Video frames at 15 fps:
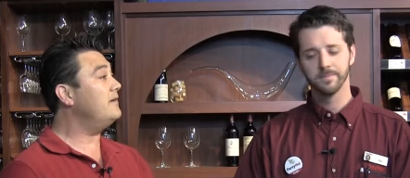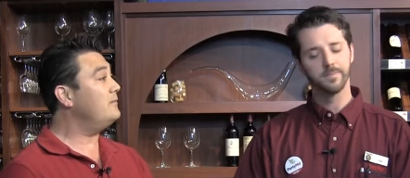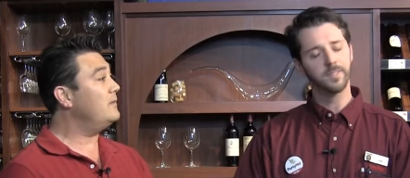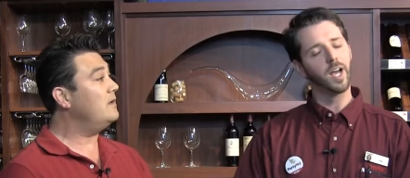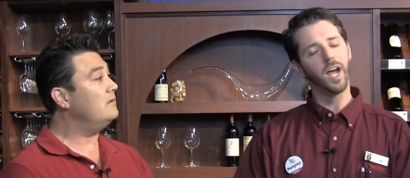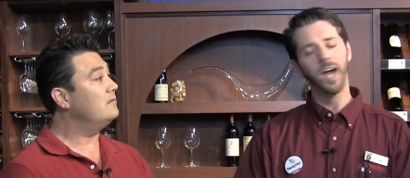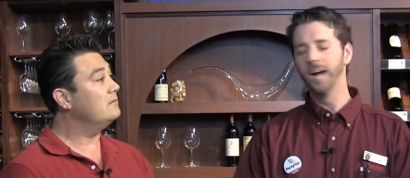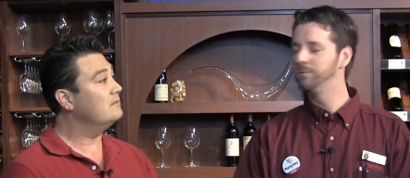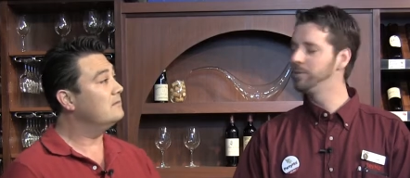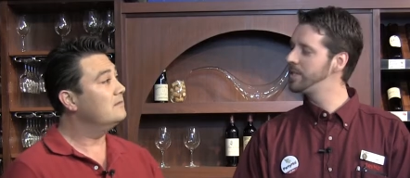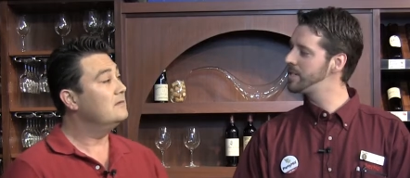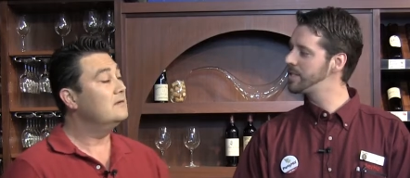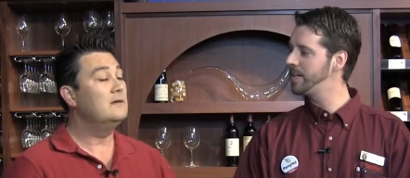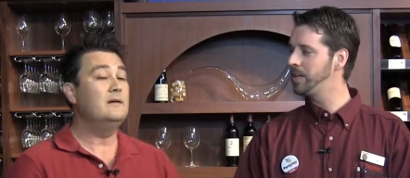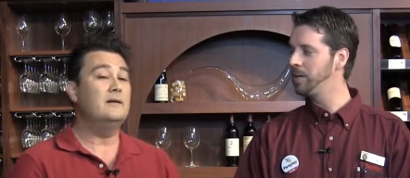Speaker 1: Bevmo?
Speaker 2: Every
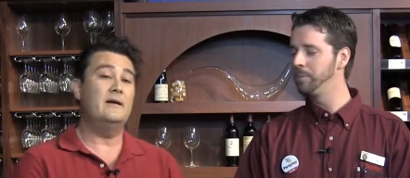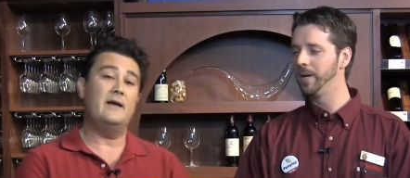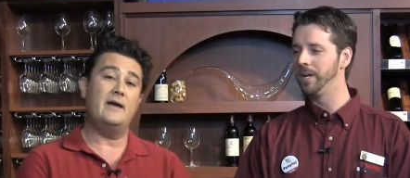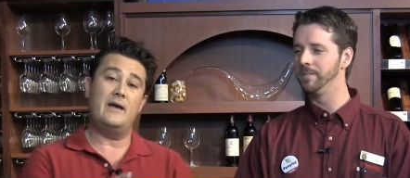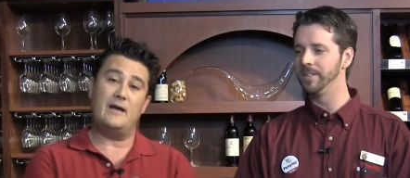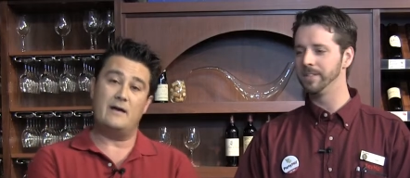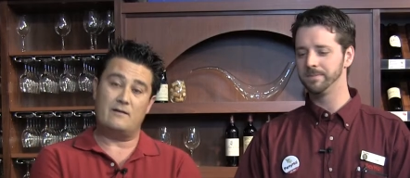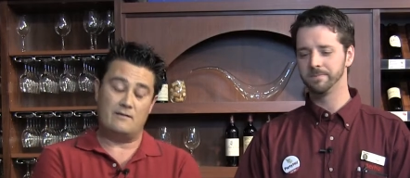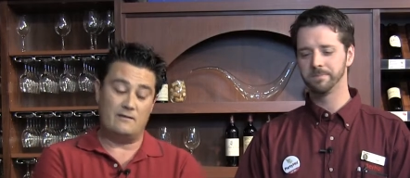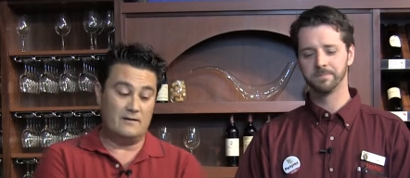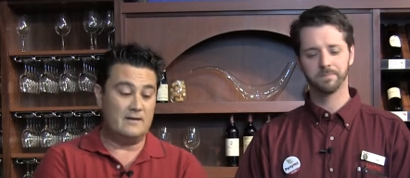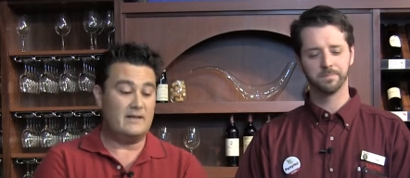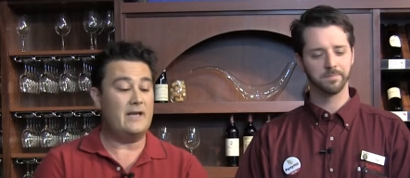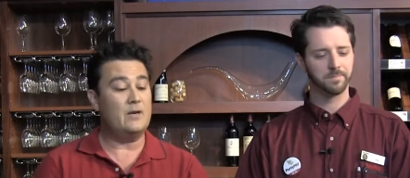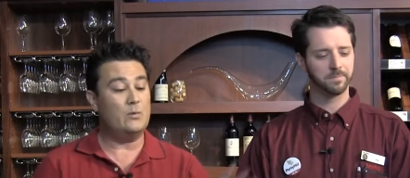single bit of it.
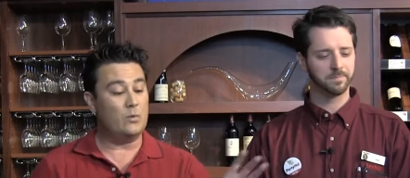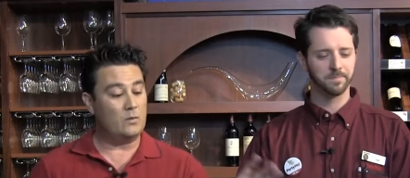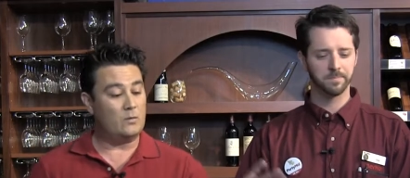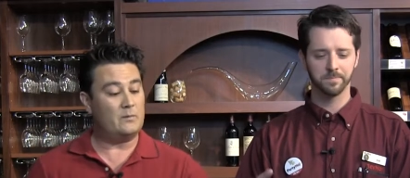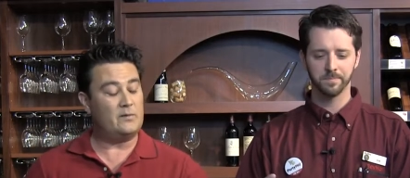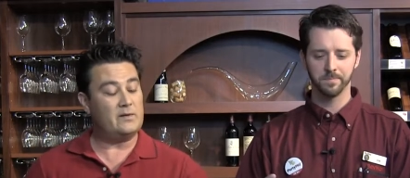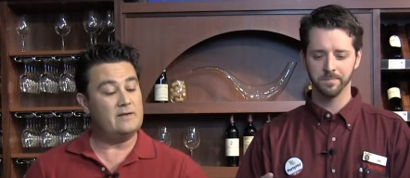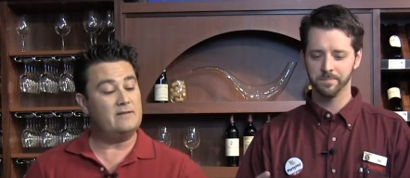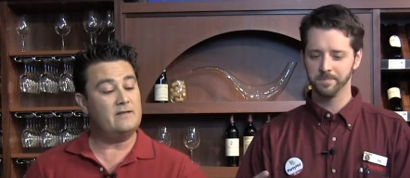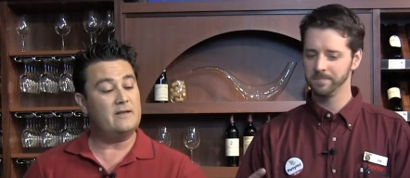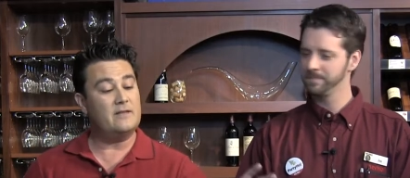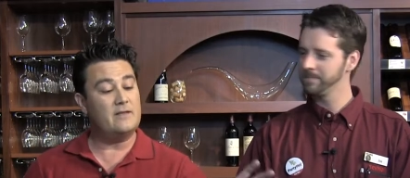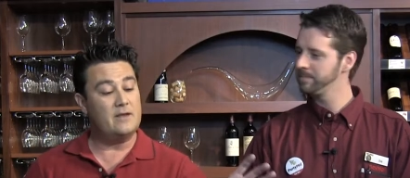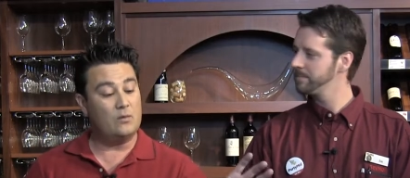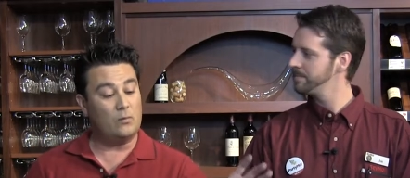
Speaker 1: Excellent. And we're
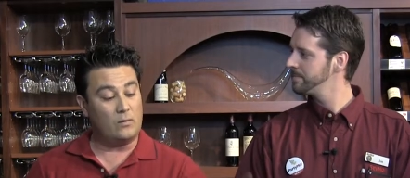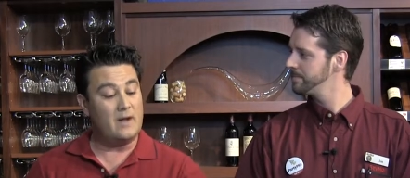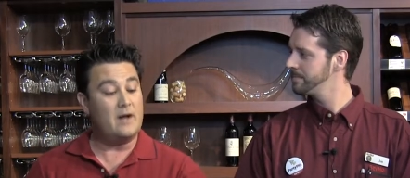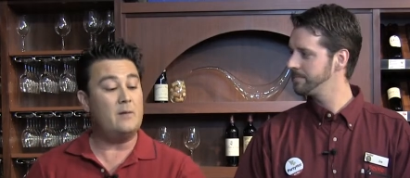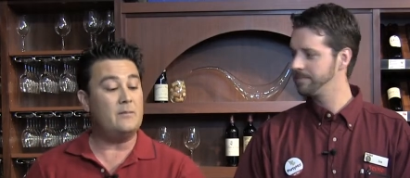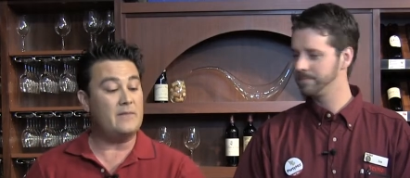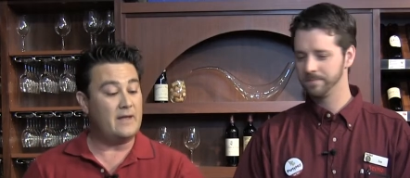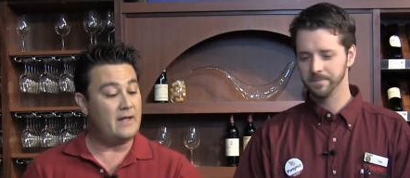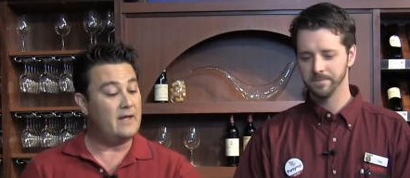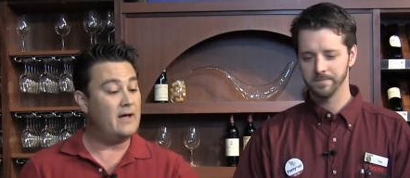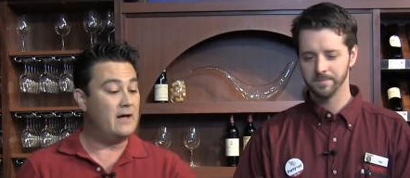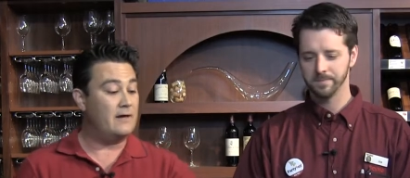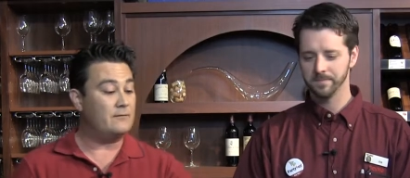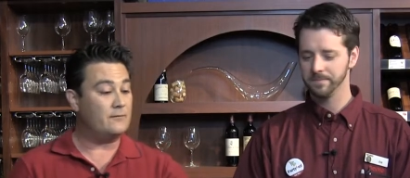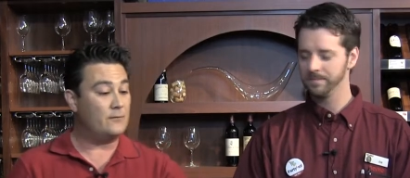replacing the rum
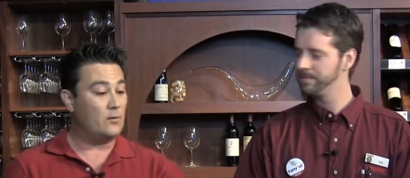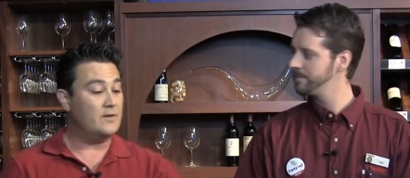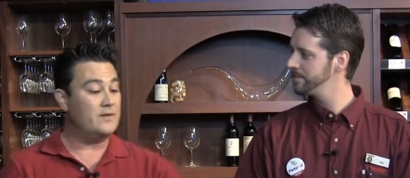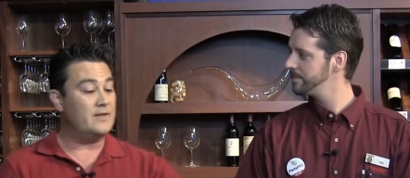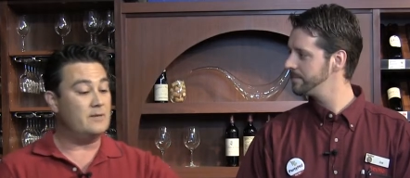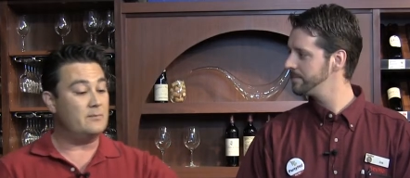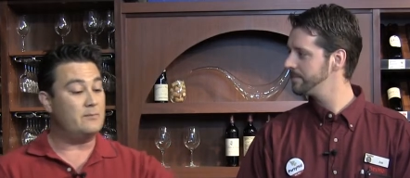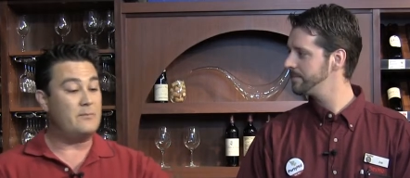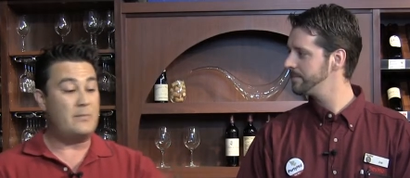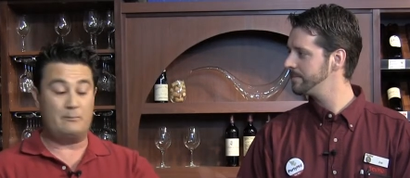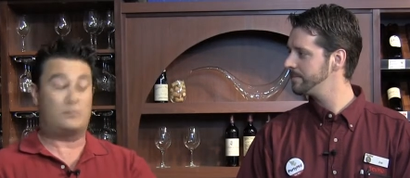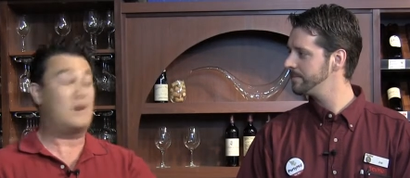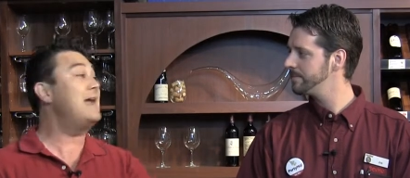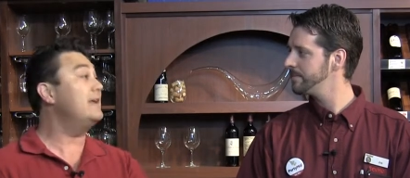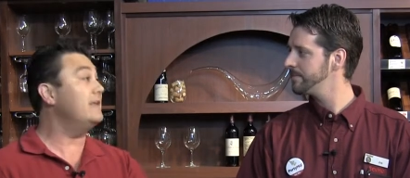uh, for the
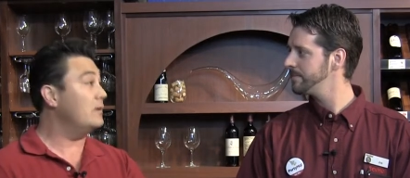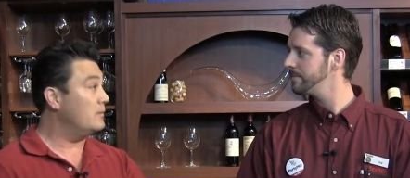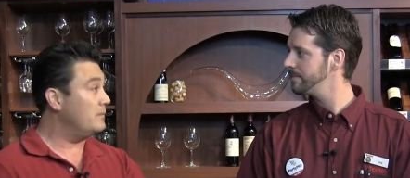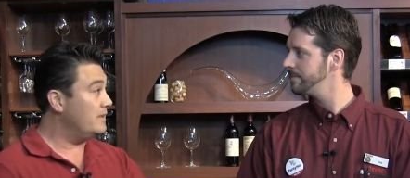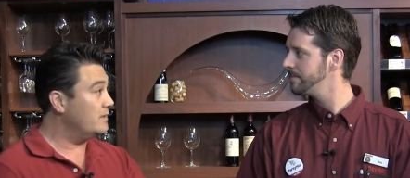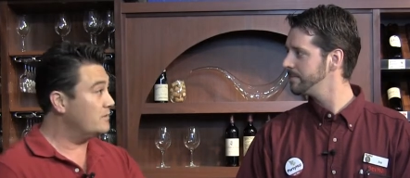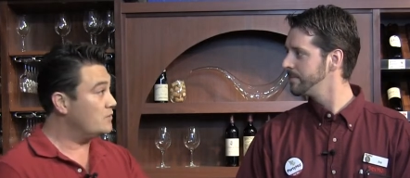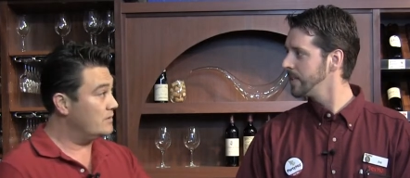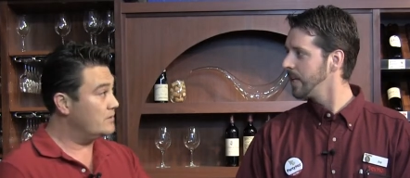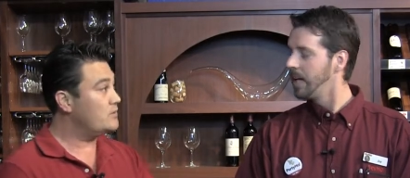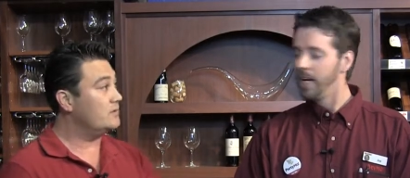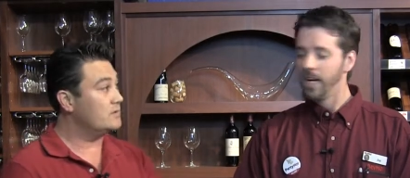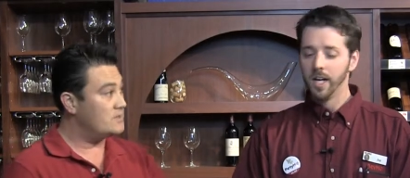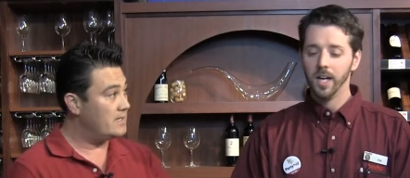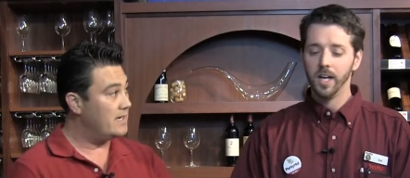brandy that would be in a
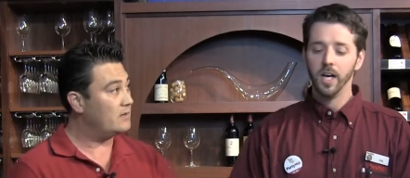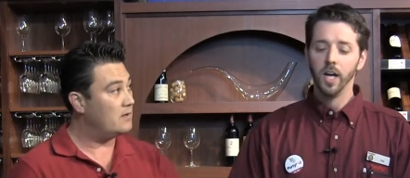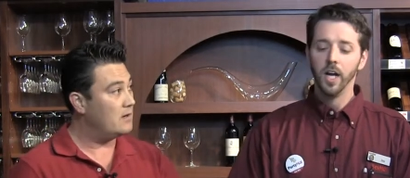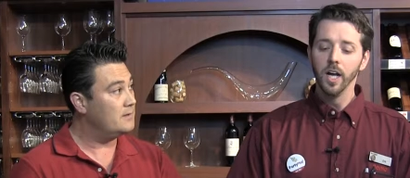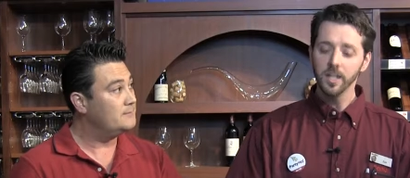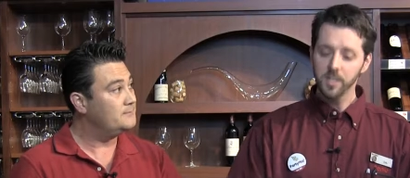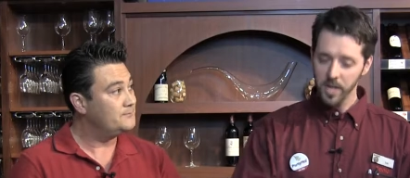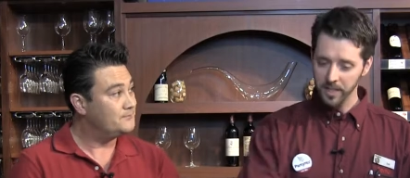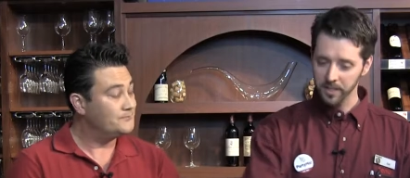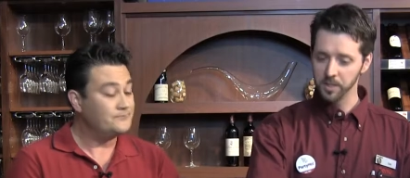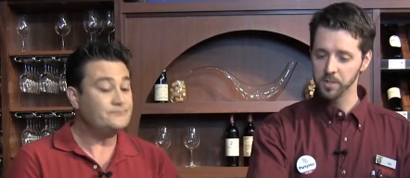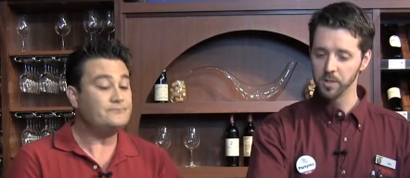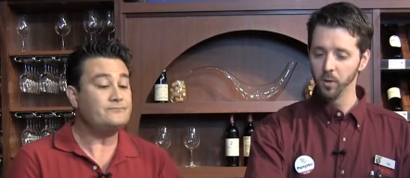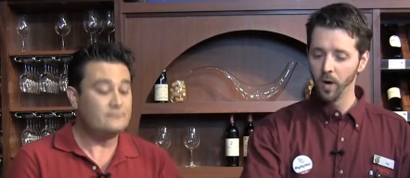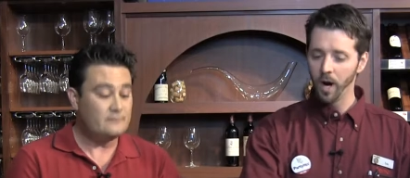traditional sidecar.
Speaker 2: Exactly.
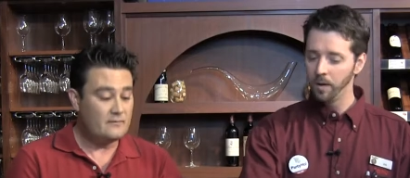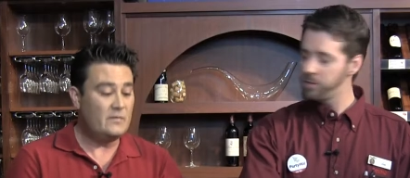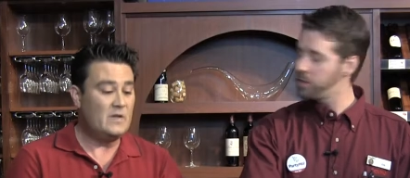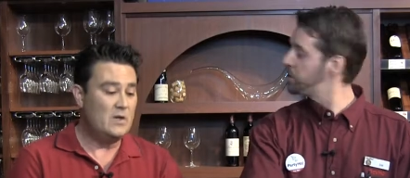So uh,